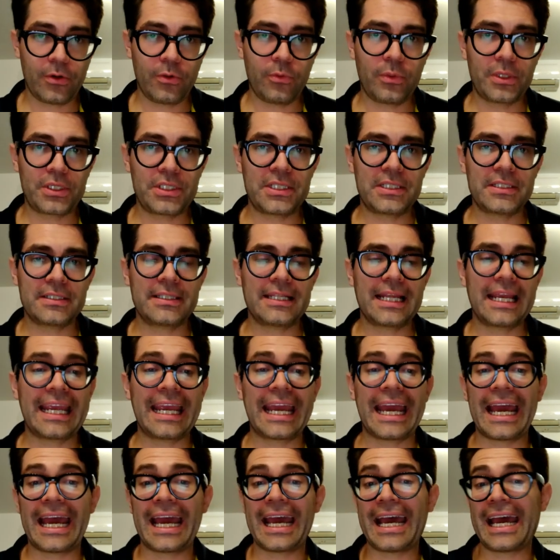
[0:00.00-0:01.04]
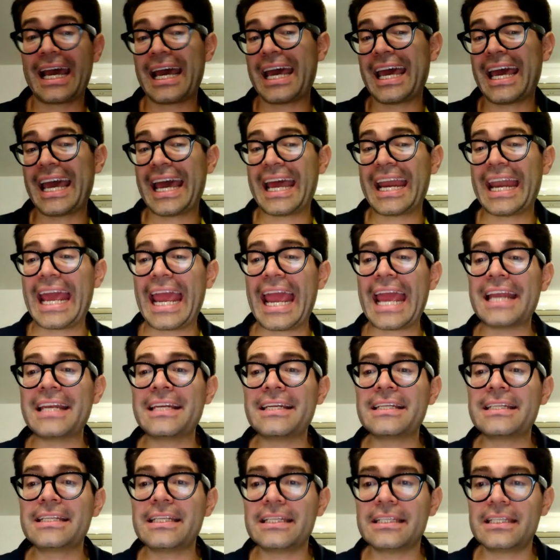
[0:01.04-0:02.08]
which is like an
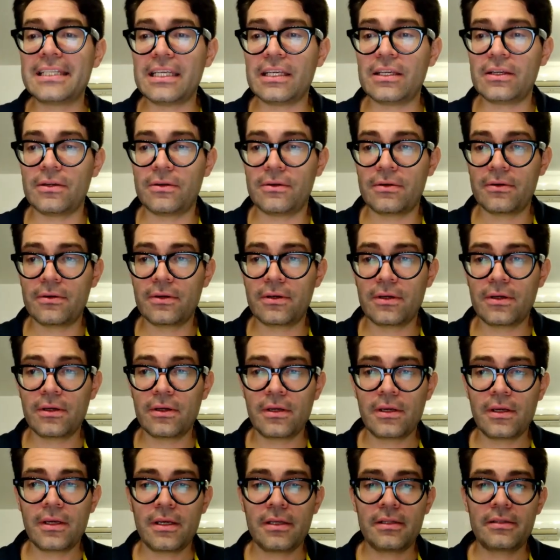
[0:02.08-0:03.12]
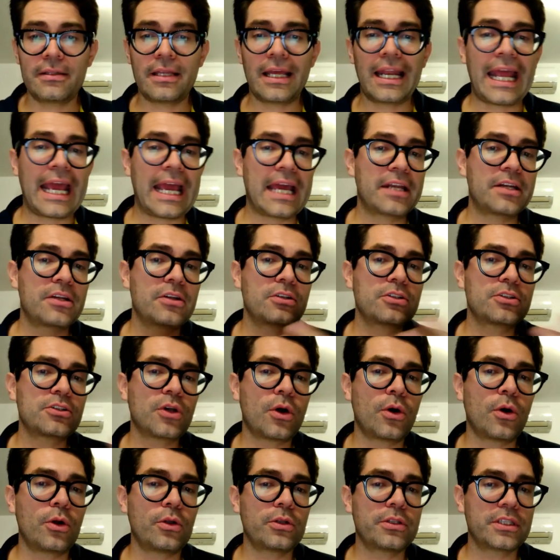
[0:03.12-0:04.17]
entity that handles
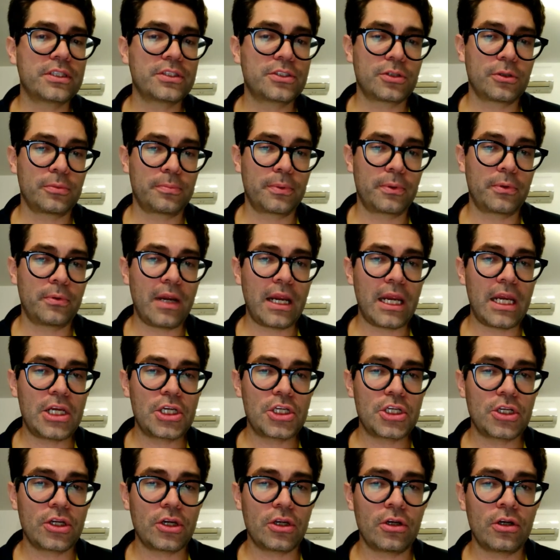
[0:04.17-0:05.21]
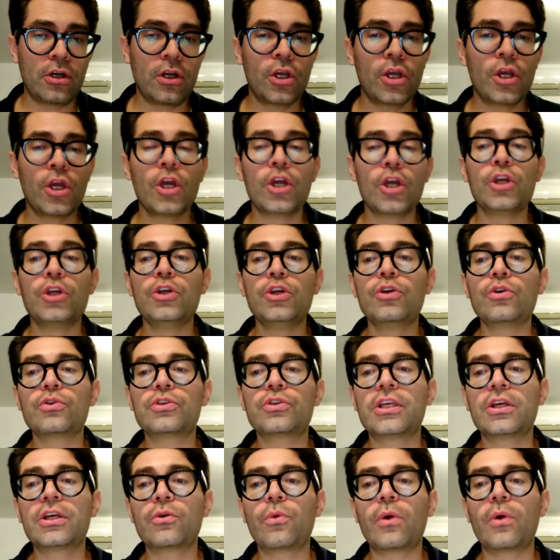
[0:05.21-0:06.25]
all this operation
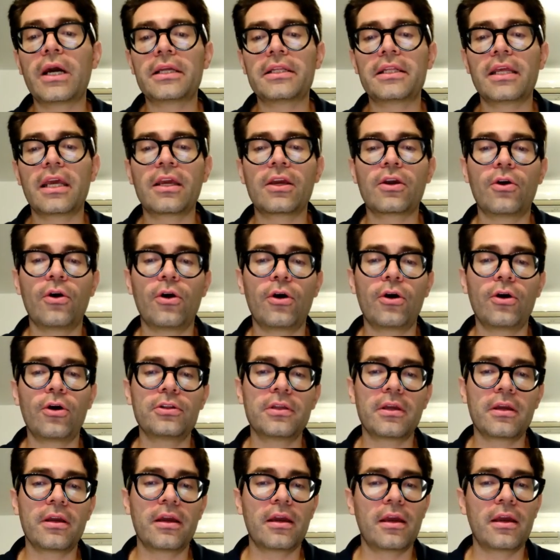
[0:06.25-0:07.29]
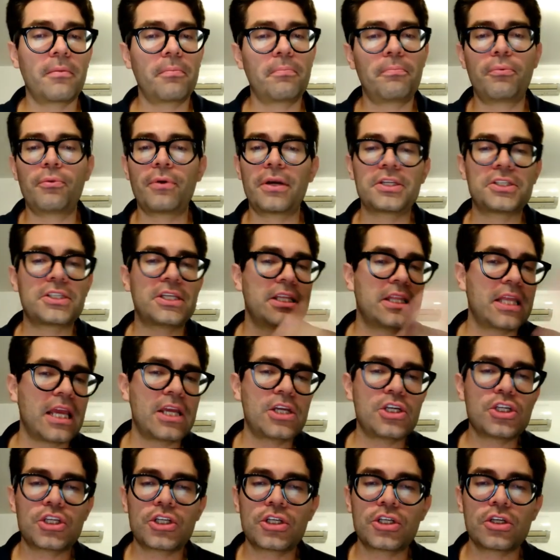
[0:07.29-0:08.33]
using what they call the
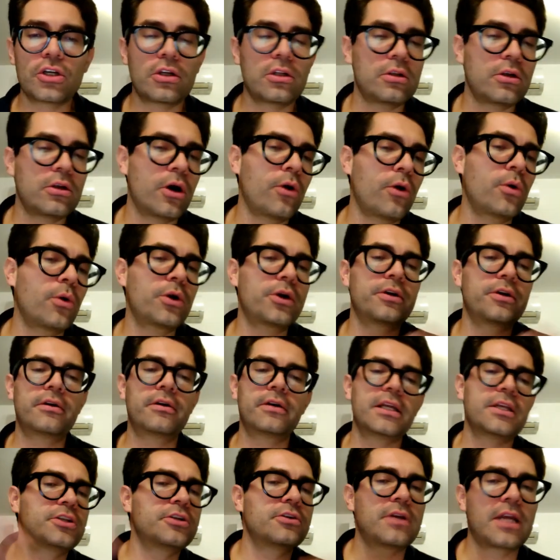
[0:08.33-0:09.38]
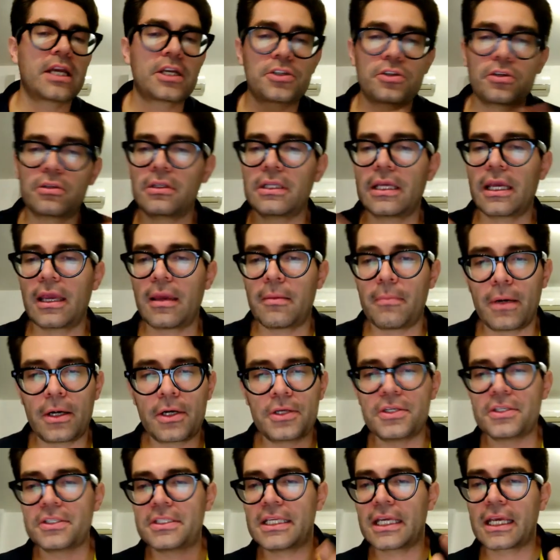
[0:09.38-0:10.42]
Presidential Order, the International
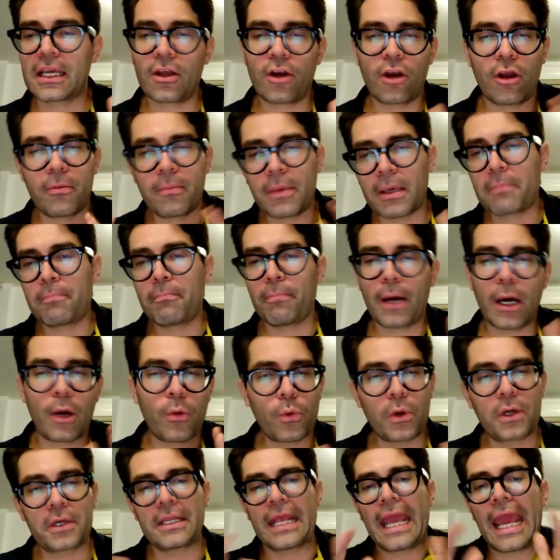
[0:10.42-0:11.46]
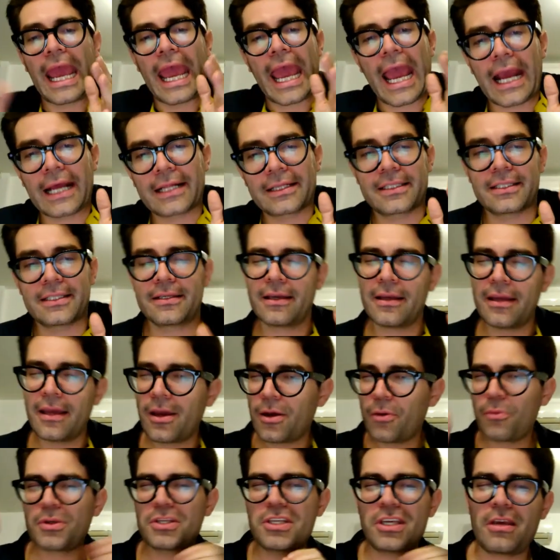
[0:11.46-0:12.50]
Emergency Economic Power Act,
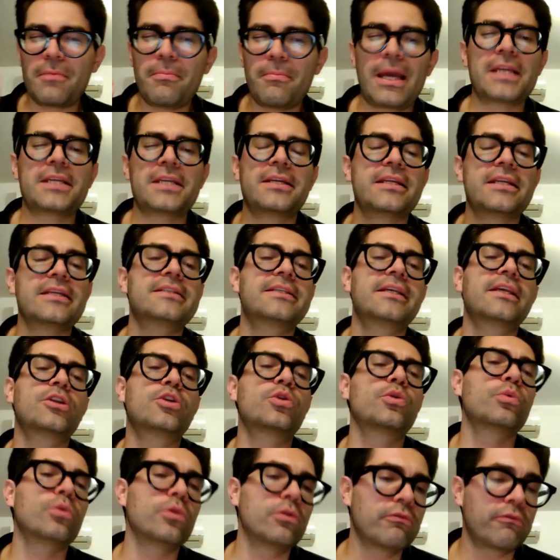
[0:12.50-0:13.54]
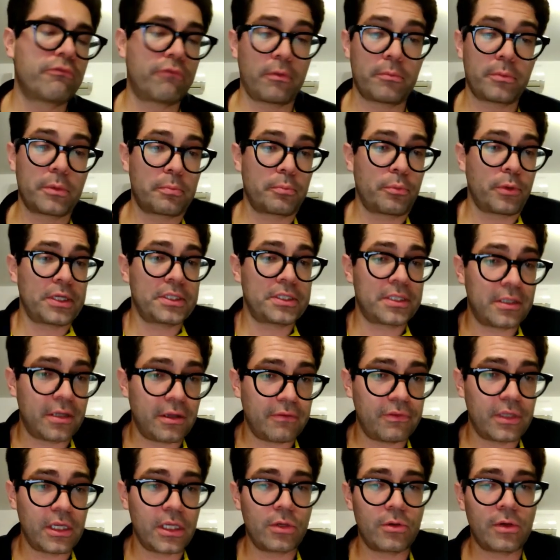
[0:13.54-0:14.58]
which imagine is a tool from the President
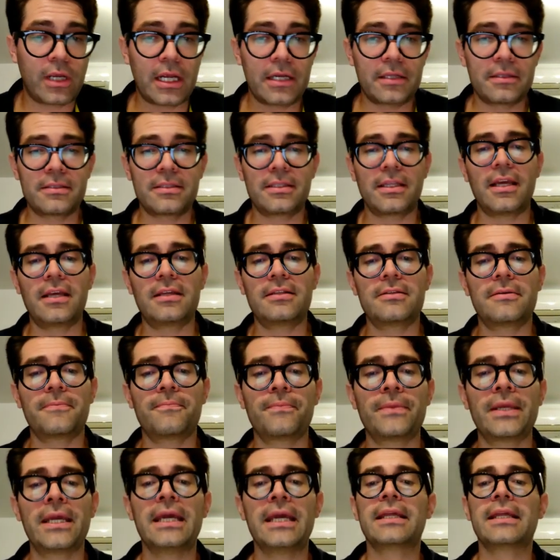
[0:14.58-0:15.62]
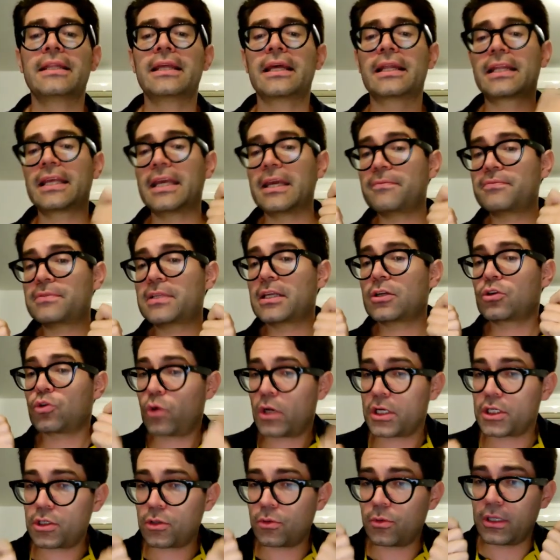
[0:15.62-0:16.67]
of the United States that gives the
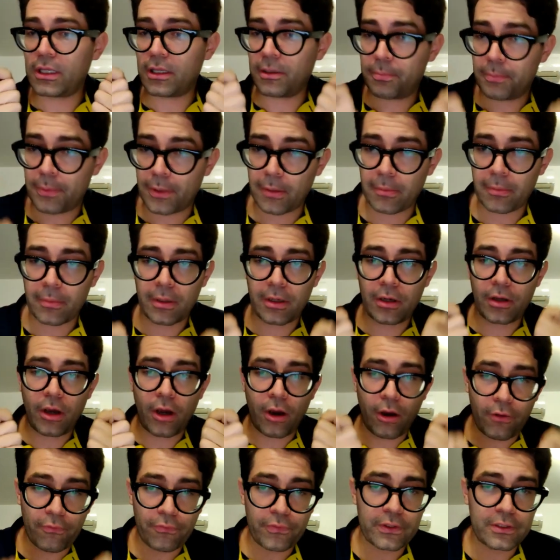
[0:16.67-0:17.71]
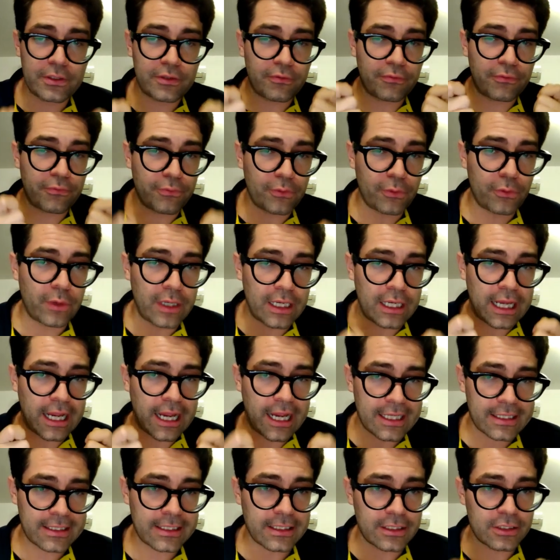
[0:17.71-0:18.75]
Treasury Department Office of Foreign
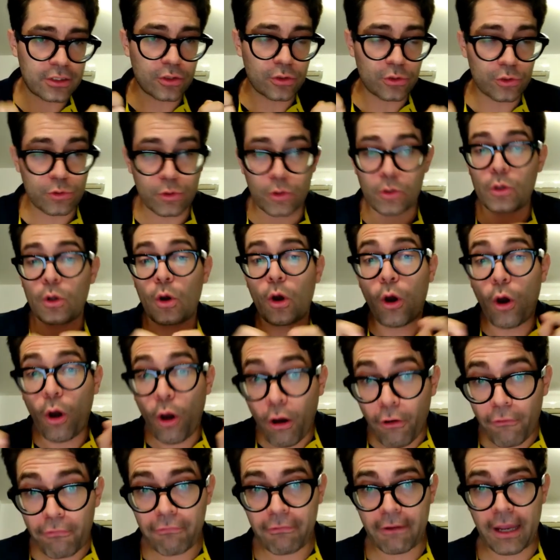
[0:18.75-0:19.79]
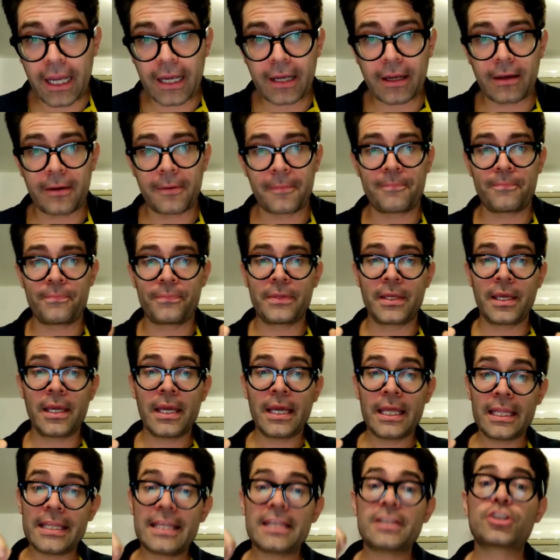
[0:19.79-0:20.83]
Assets Control, OFAC,
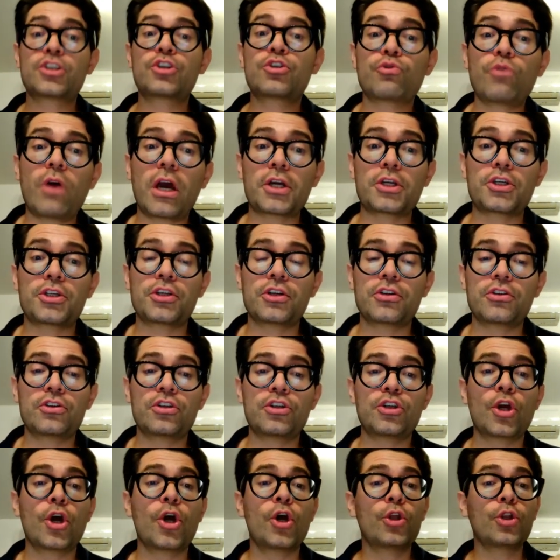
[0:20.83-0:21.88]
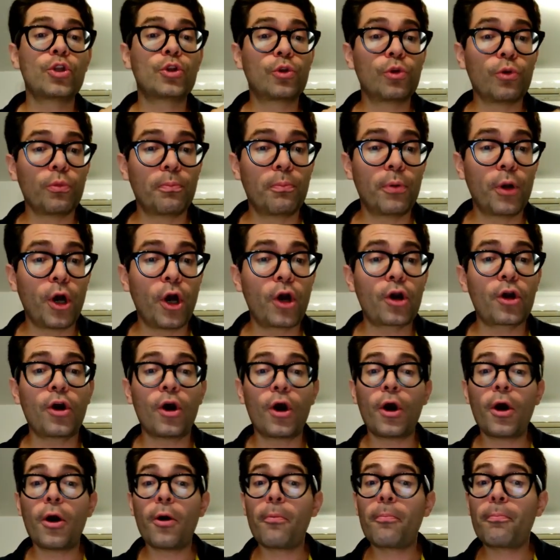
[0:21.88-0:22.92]
the instructions to block
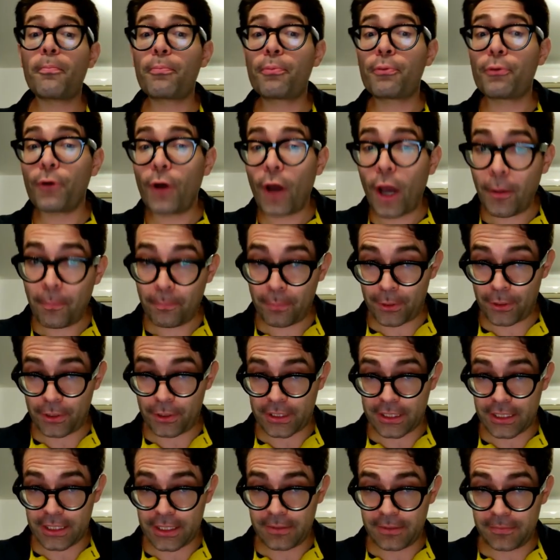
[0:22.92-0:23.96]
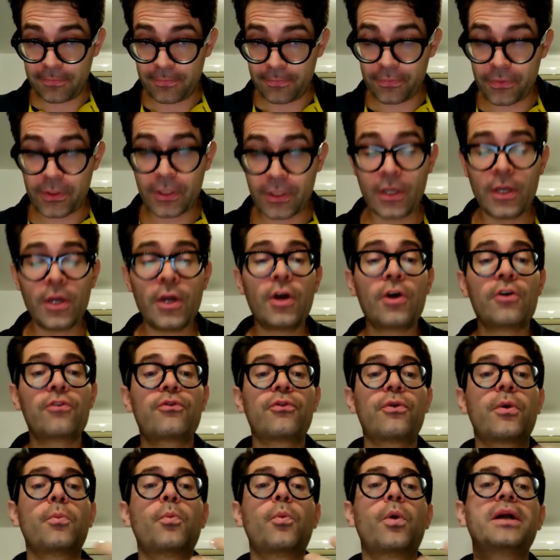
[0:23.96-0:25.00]
property
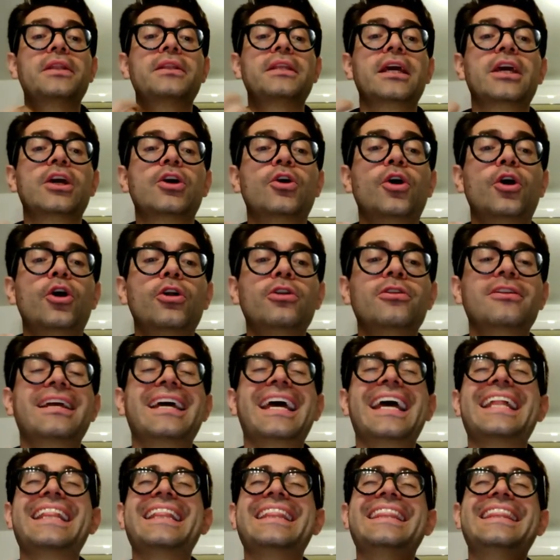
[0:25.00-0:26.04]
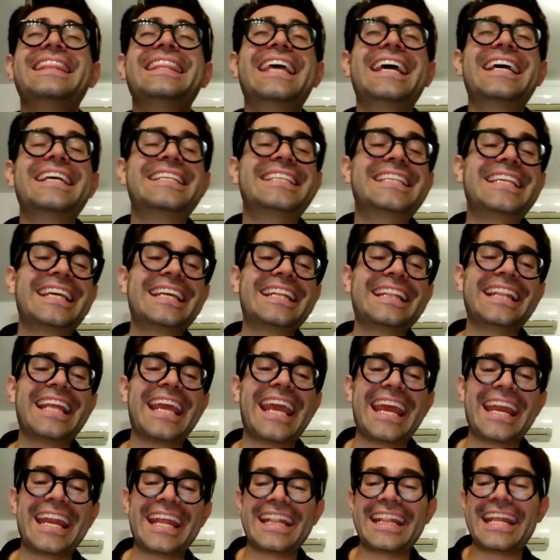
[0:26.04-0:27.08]
from what they call
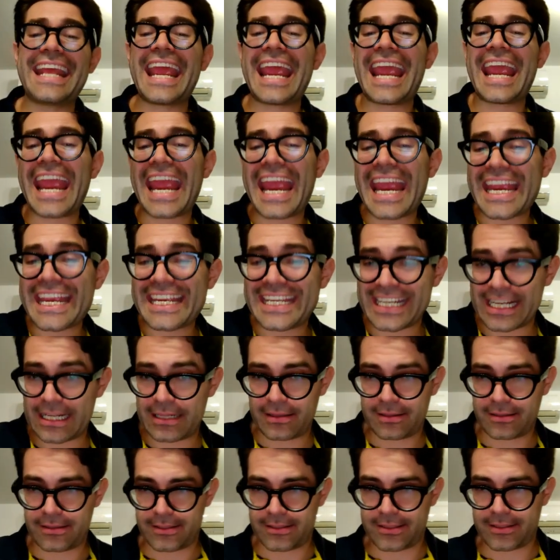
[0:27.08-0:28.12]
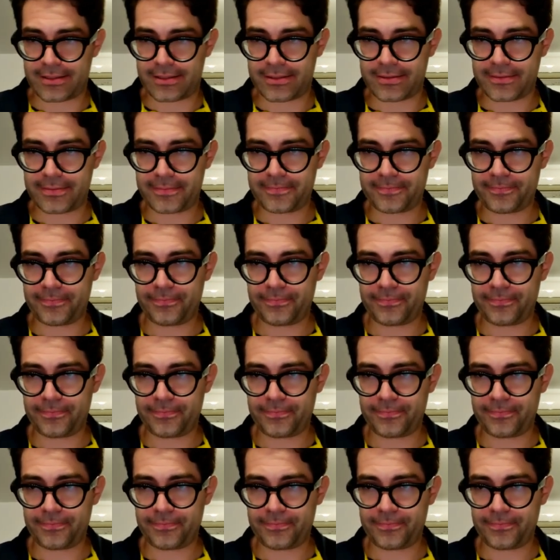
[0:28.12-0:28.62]
designated agents.